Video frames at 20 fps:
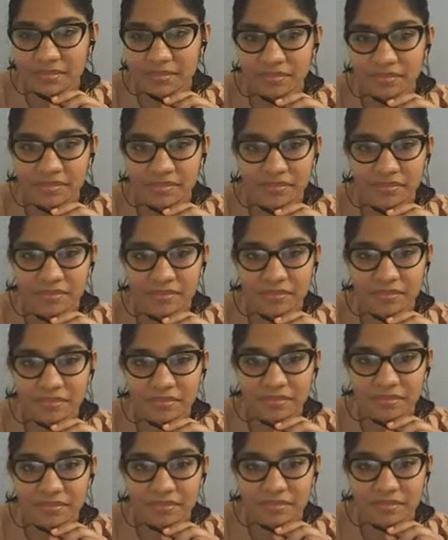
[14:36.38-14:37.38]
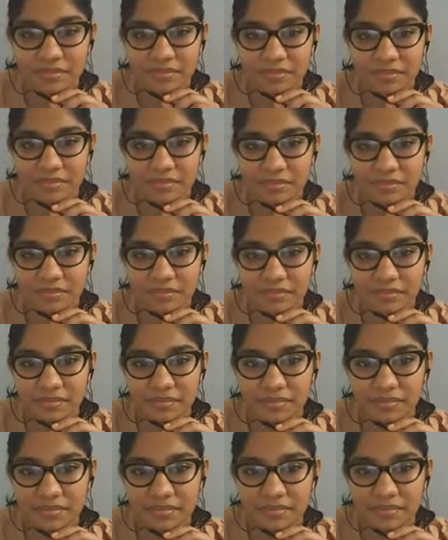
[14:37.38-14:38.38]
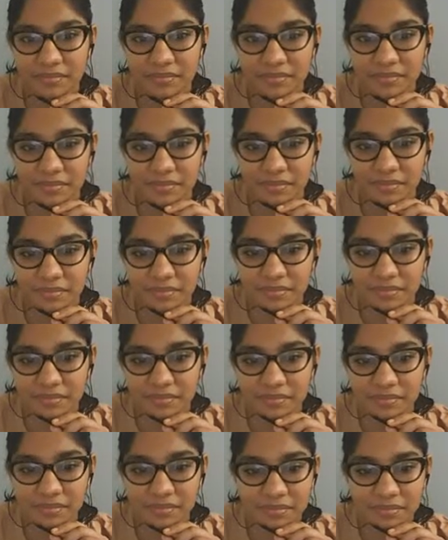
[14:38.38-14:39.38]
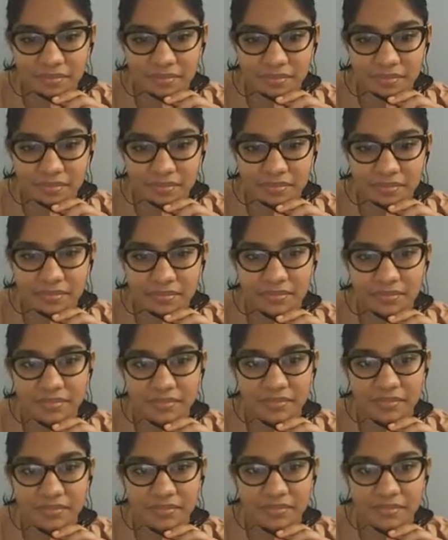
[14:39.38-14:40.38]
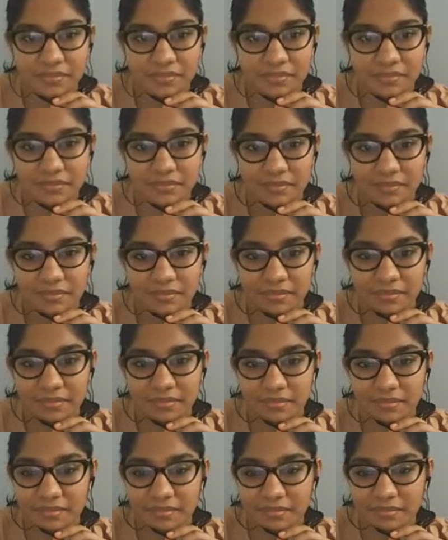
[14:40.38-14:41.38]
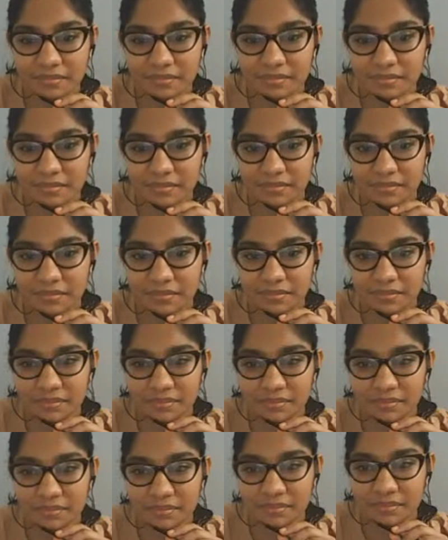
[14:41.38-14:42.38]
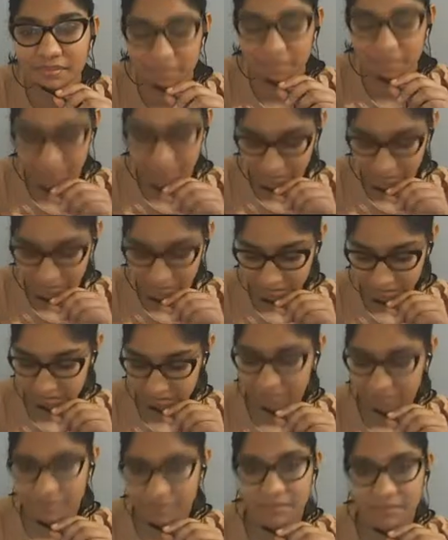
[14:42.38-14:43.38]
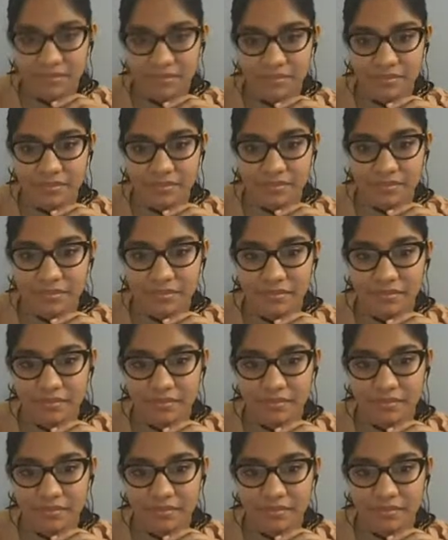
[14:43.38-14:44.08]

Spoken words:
Nobody speaks.